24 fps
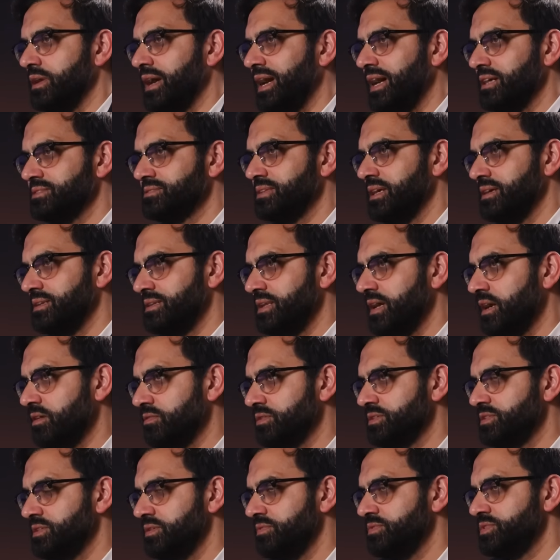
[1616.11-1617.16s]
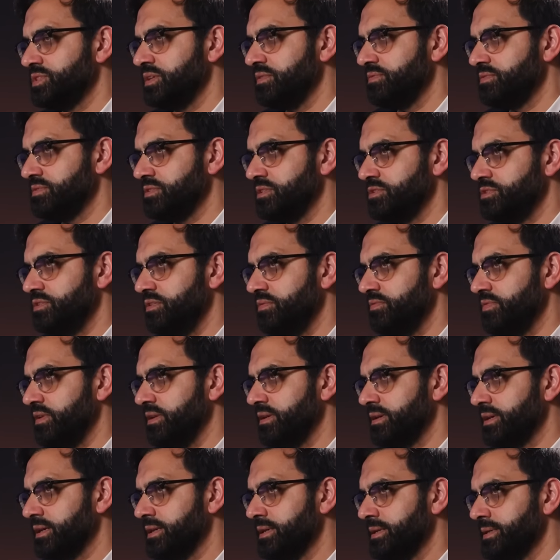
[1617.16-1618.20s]
has that narrative shifted, do you
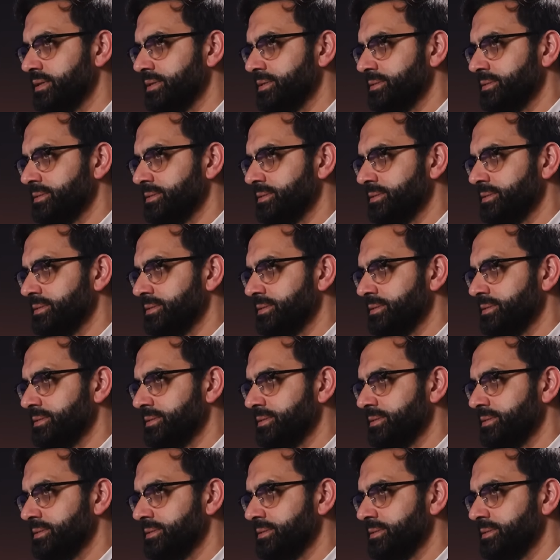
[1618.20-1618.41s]
think?